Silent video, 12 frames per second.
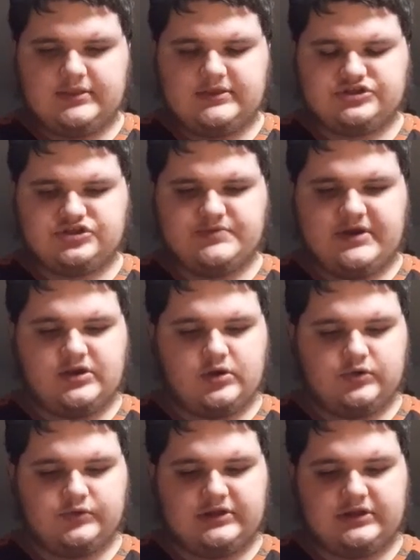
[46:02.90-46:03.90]
This is my
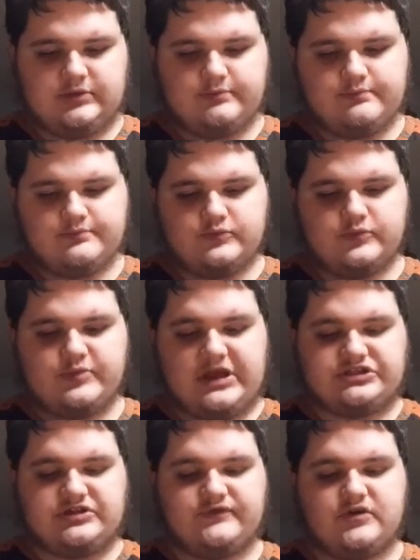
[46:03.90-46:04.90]
only
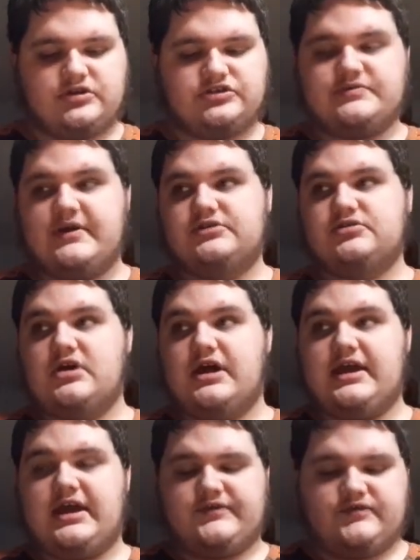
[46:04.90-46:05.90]
Best of Raw on SmackDown I
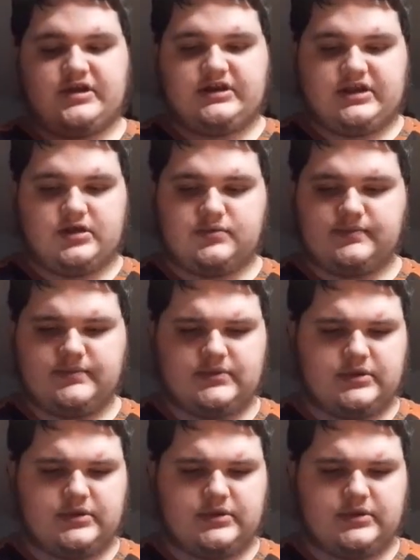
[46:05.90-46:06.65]
have right now.